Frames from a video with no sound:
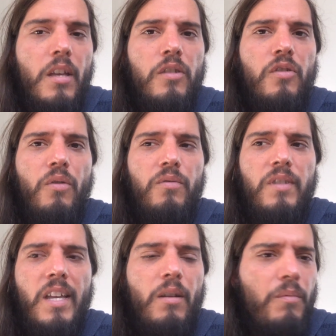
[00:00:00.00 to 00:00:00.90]
So
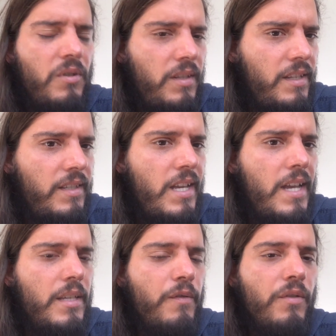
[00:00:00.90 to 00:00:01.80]
then obviously it's the
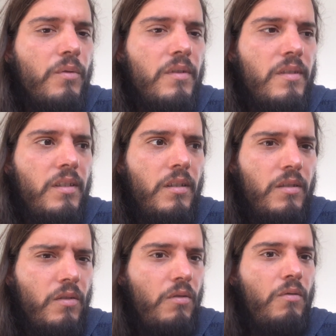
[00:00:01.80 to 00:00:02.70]
highest frequency.
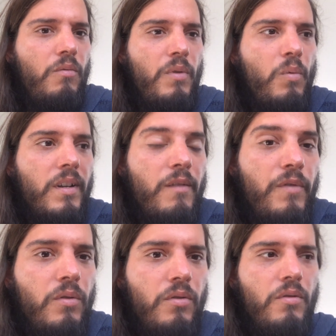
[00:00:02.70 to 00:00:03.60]
So we want to
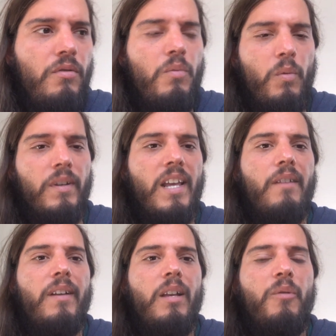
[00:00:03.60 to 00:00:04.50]
feel good. We want to
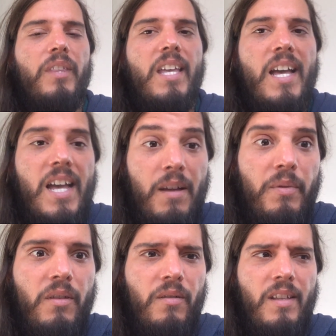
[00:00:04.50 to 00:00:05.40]
have a healthy heart
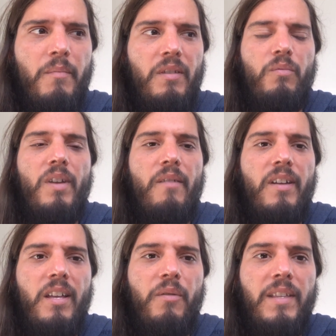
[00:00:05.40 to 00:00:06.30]
because that means we have a
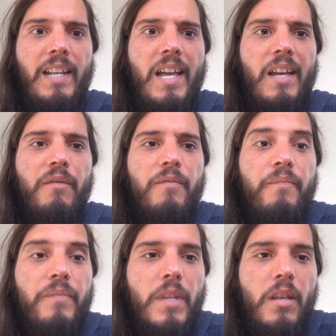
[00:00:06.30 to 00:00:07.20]
healthy life.
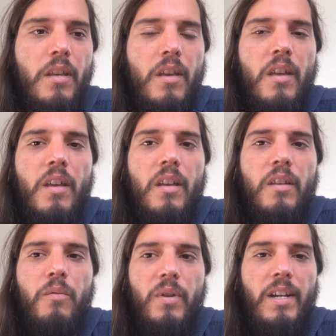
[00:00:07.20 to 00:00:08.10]

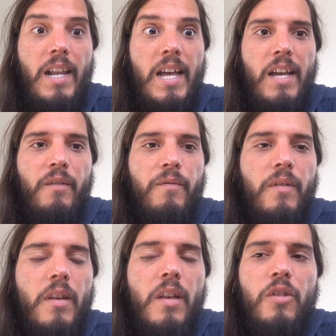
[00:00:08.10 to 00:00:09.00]
We are alive.
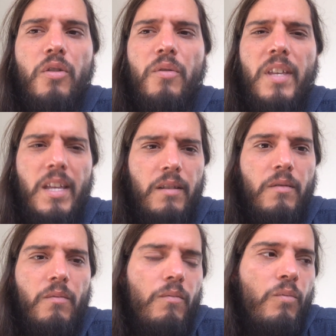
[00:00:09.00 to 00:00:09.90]
So
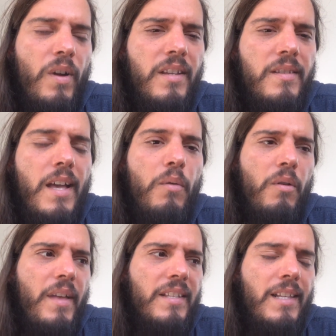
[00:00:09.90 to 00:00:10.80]
then, what is that?
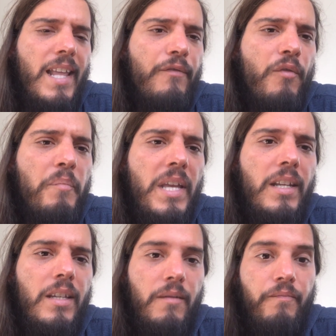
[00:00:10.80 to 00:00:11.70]
Well, that's a life of
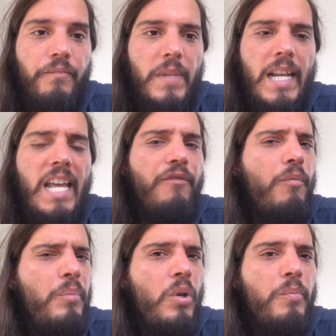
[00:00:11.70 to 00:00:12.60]
meaning, a life
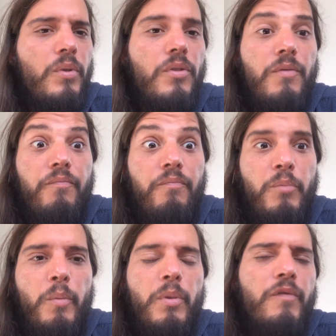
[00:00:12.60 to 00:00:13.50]
of purpose,
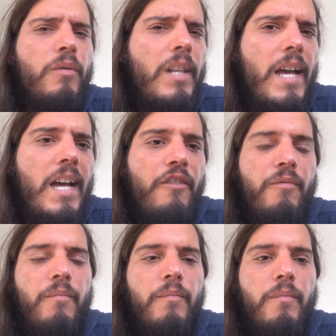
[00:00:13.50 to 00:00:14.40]
purposeful life,